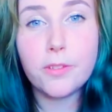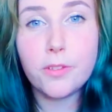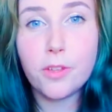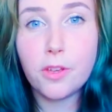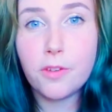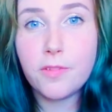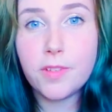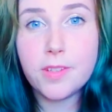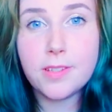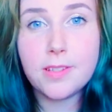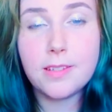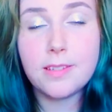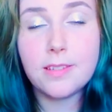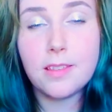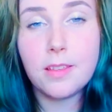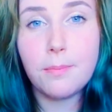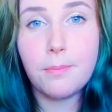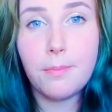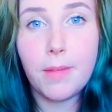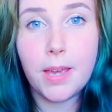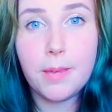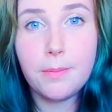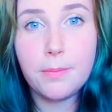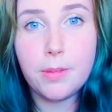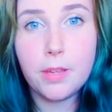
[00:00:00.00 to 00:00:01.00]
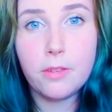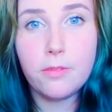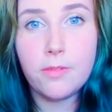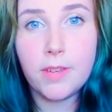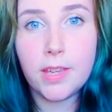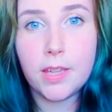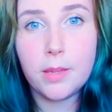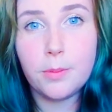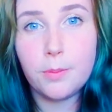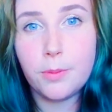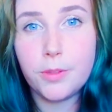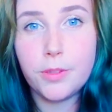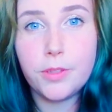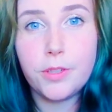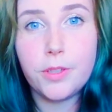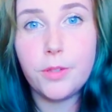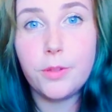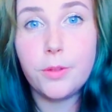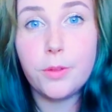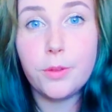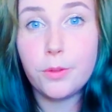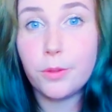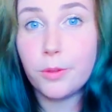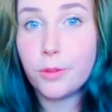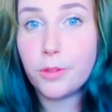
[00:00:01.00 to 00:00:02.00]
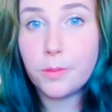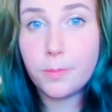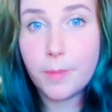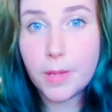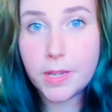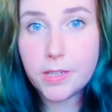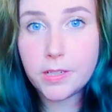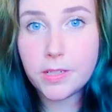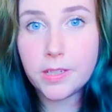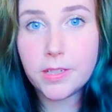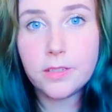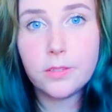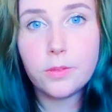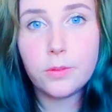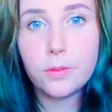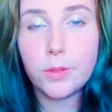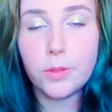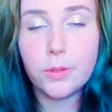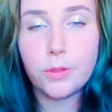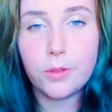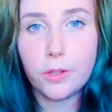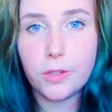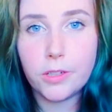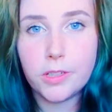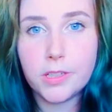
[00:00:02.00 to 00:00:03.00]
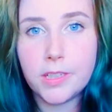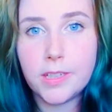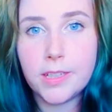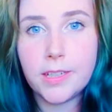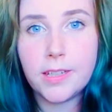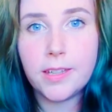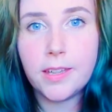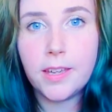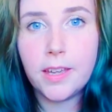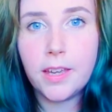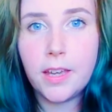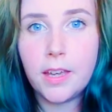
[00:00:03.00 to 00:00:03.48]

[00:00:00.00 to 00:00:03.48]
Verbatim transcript: services that might be available to you through your specialist or your doctor.